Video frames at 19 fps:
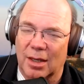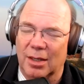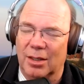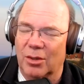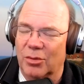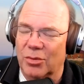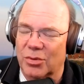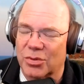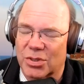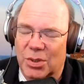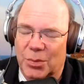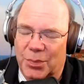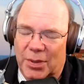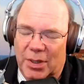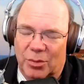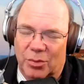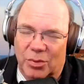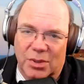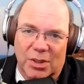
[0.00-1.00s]
I know your
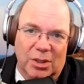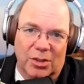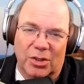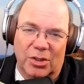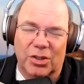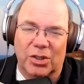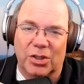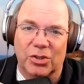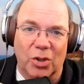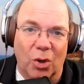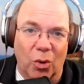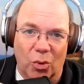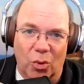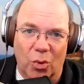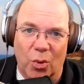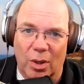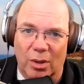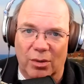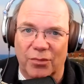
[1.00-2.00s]
CPA will tell you you
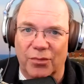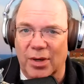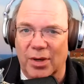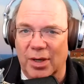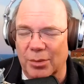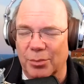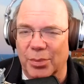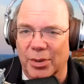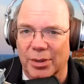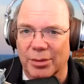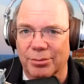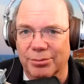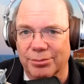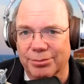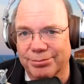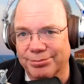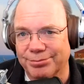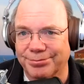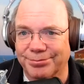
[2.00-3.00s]
don't qualify, but,
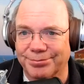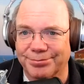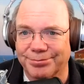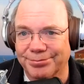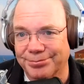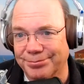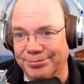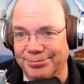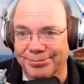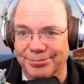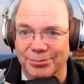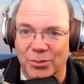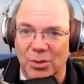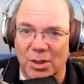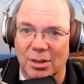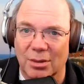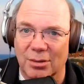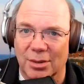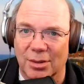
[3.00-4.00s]

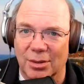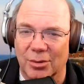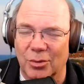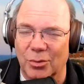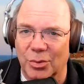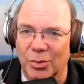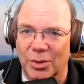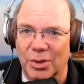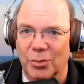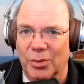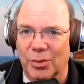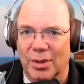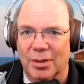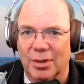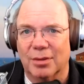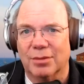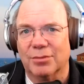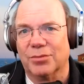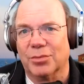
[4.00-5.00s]
well, what do you
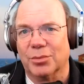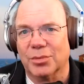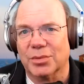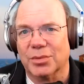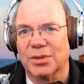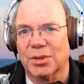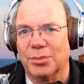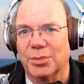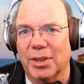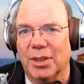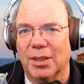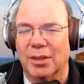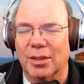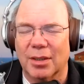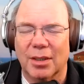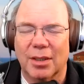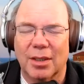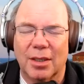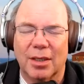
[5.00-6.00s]
want from CPA?
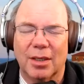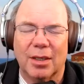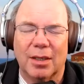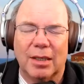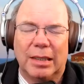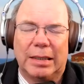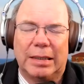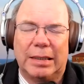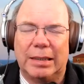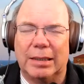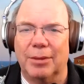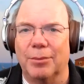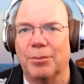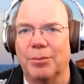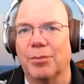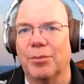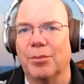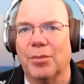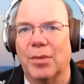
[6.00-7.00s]

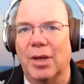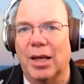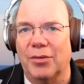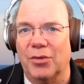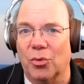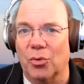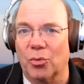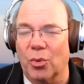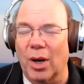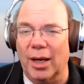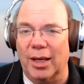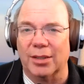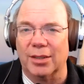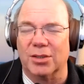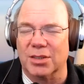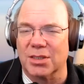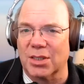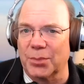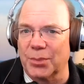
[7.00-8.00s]
And they're
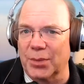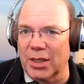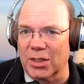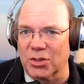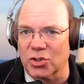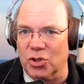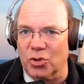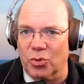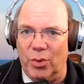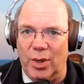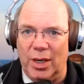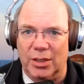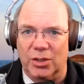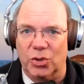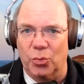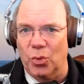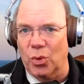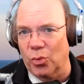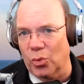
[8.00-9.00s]
right. The CPA is correct. You